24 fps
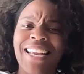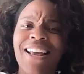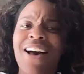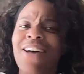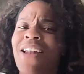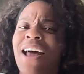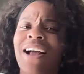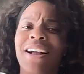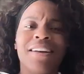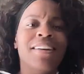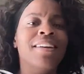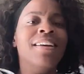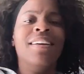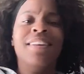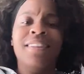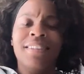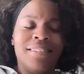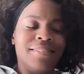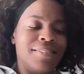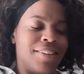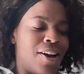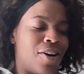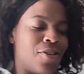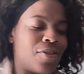y'all not
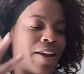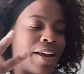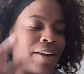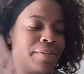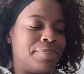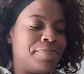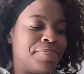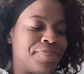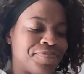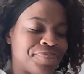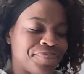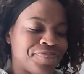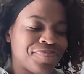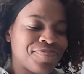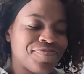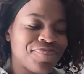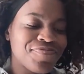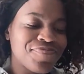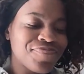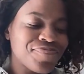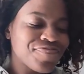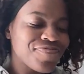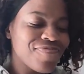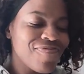okay,
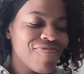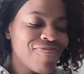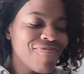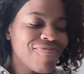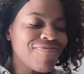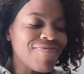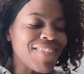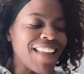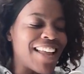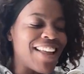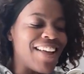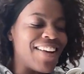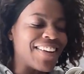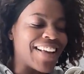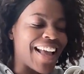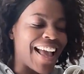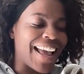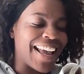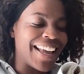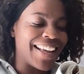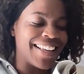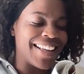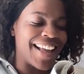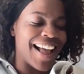
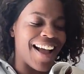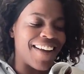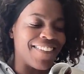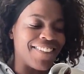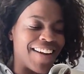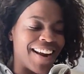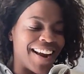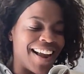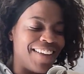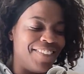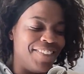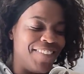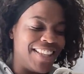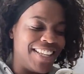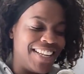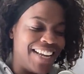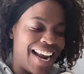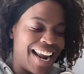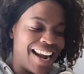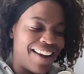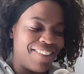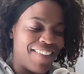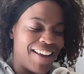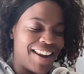all right, I'm a little
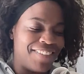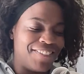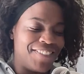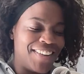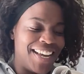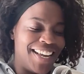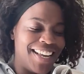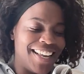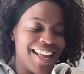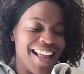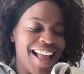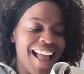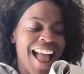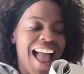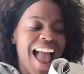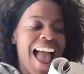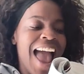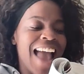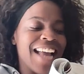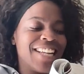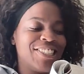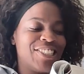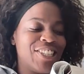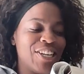animated,
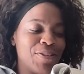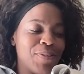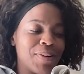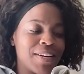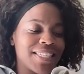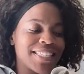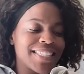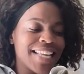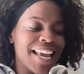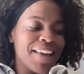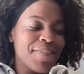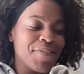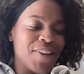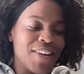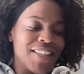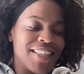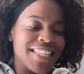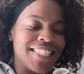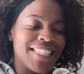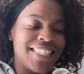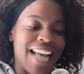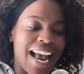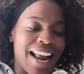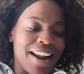and do what is evil in the
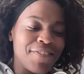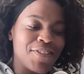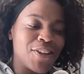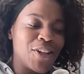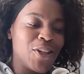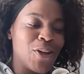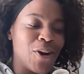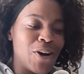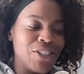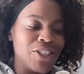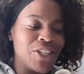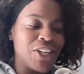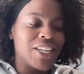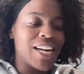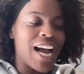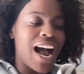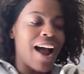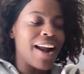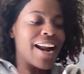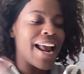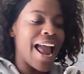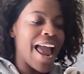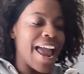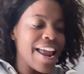sight of the Lord your
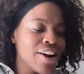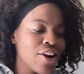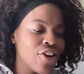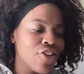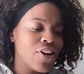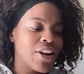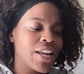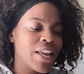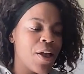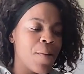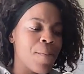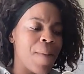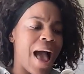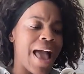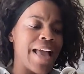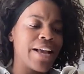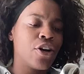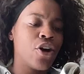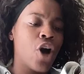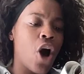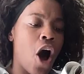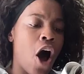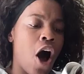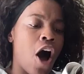God, angering him, I
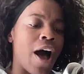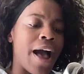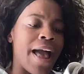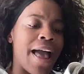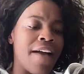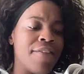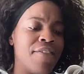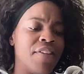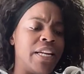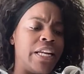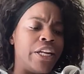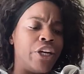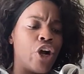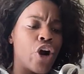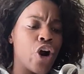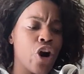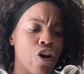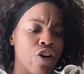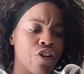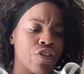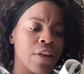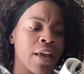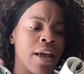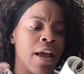call heaven and
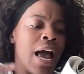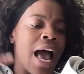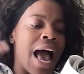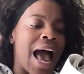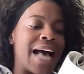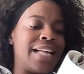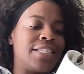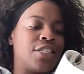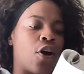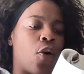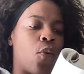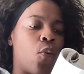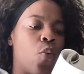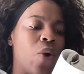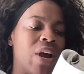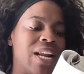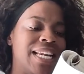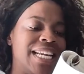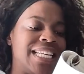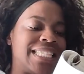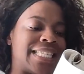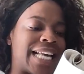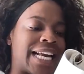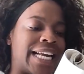earth as a
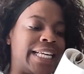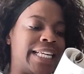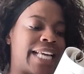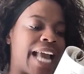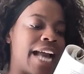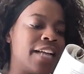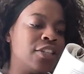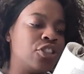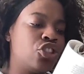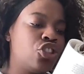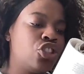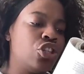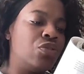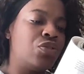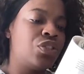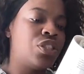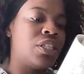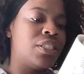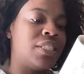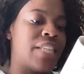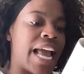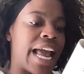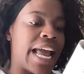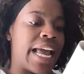witness against you
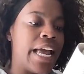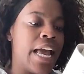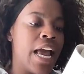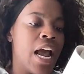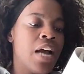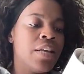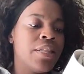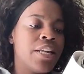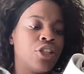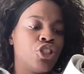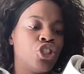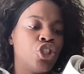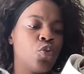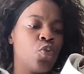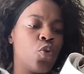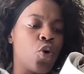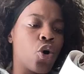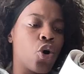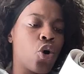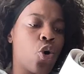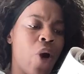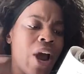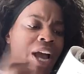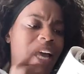today, that you will
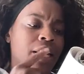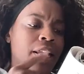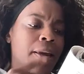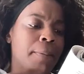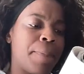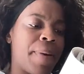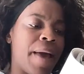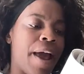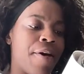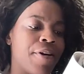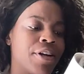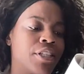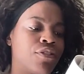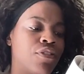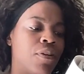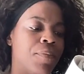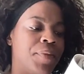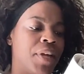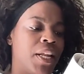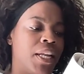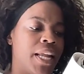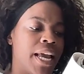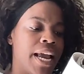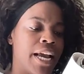quickly perish from
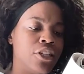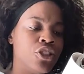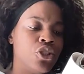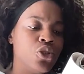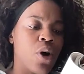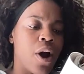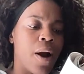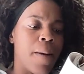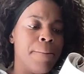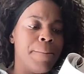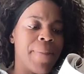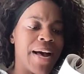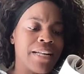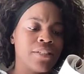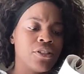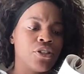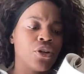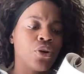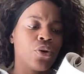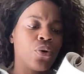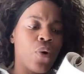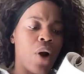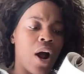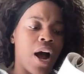the land you are about
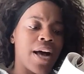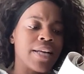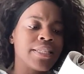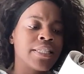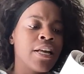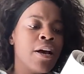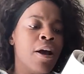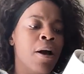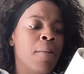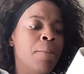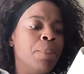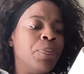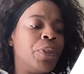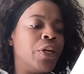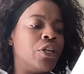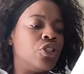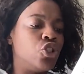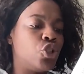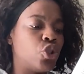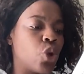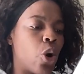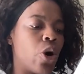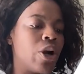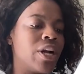to cross the
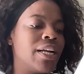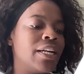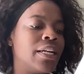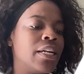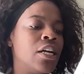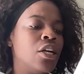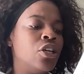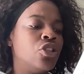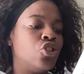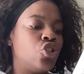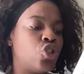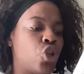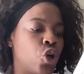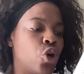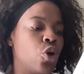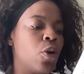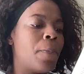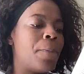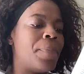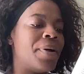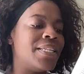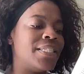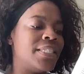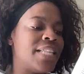Jordan to
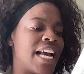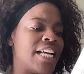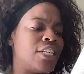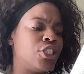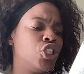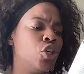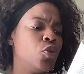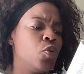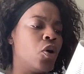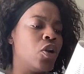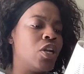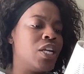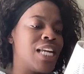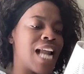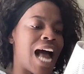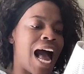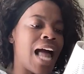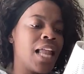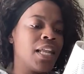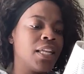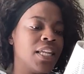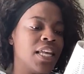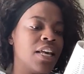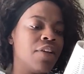possess. You will
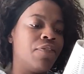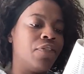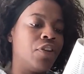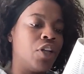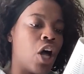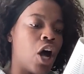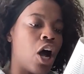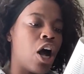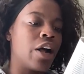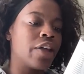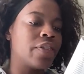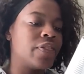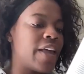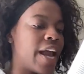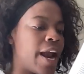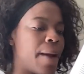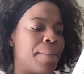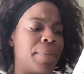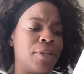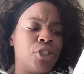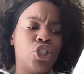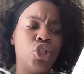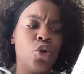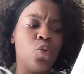not live long there,
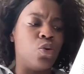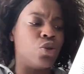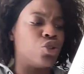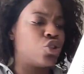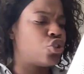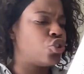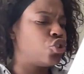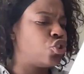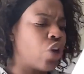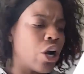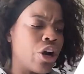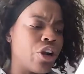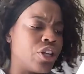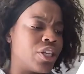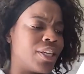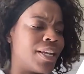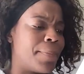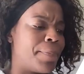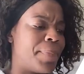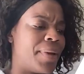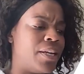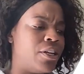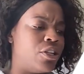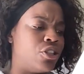but you will certainly
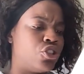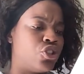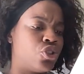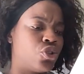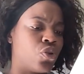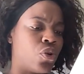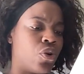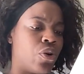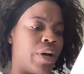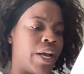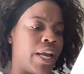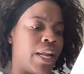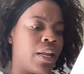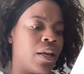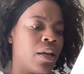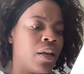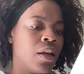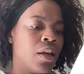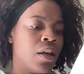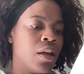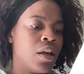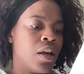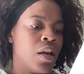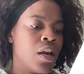be destroyed.
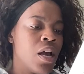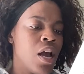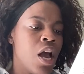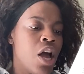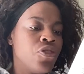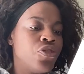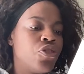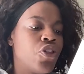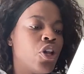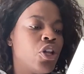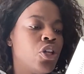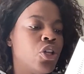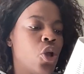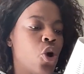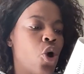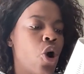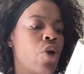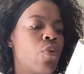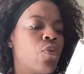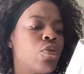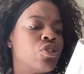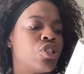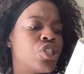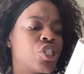The
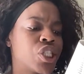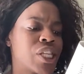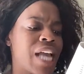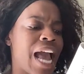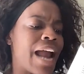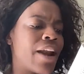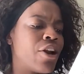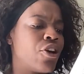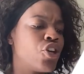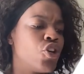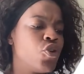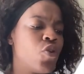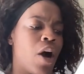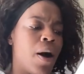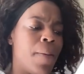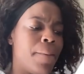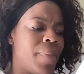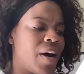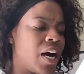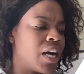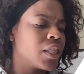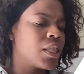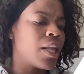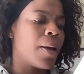Lord will scatter you
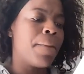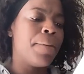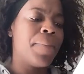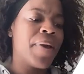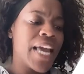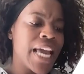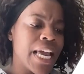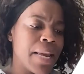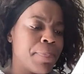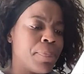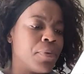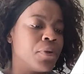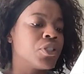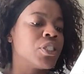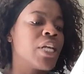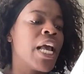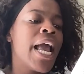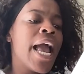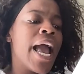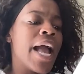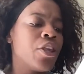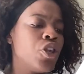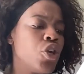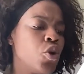among the peoples,
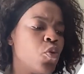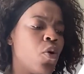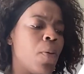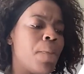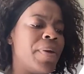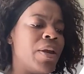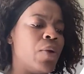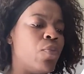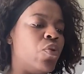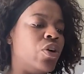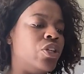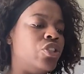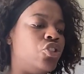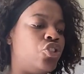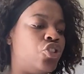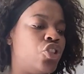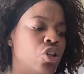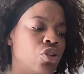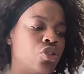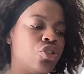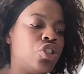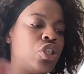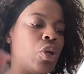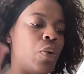and you will be
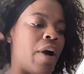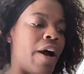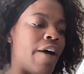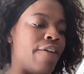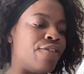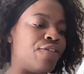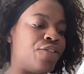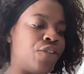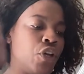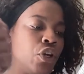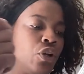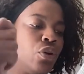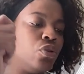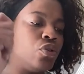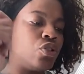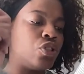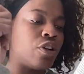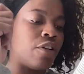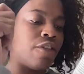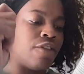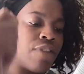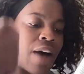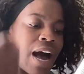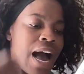reduced to a few
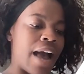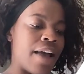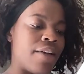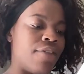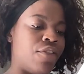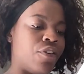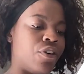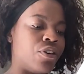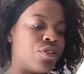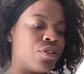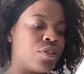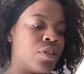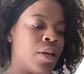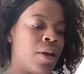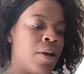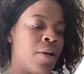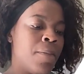survivors,